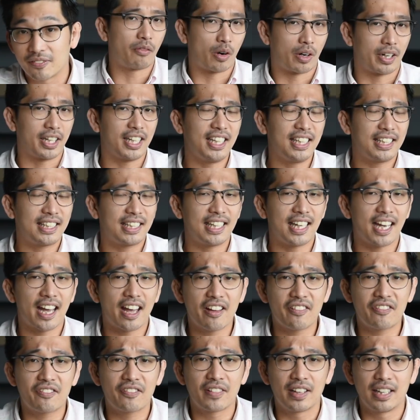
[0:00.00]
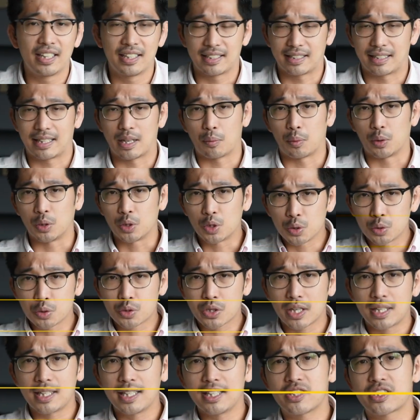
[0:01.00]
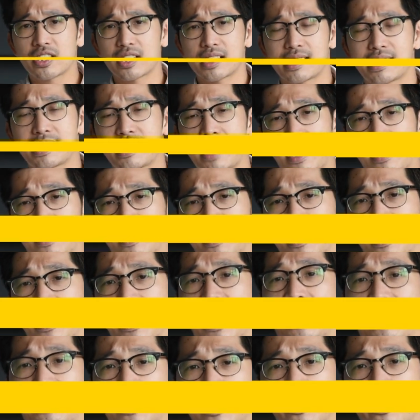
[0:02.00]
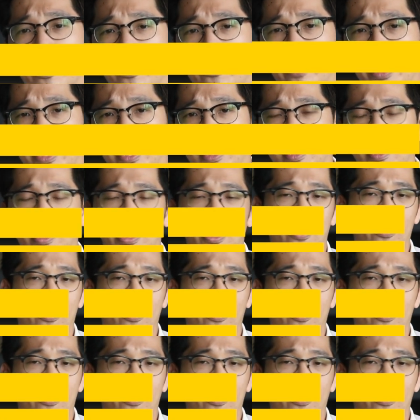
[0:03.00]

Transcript: For ETF, they will usually just set a category.